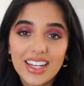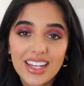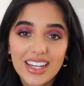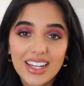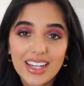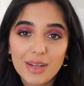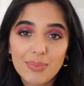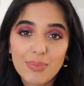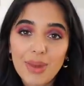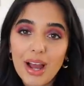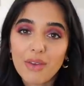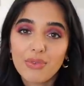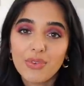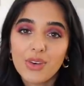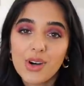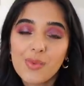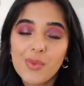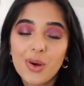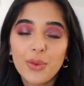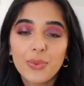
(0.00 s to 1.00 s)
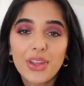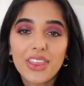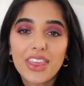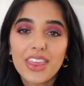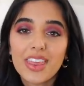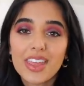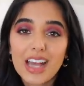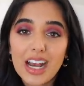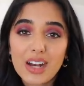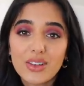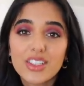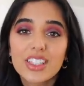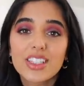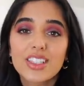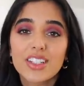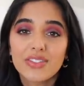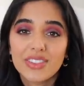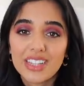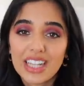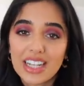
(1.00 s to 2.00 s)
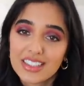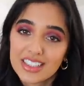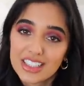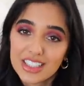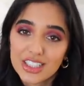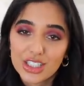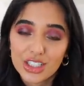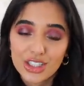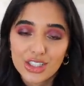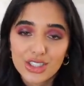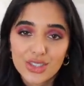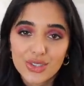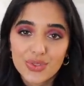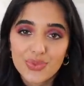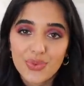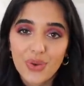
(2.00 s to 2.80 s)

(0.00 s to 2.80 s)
learning platform with thousands of classes to choose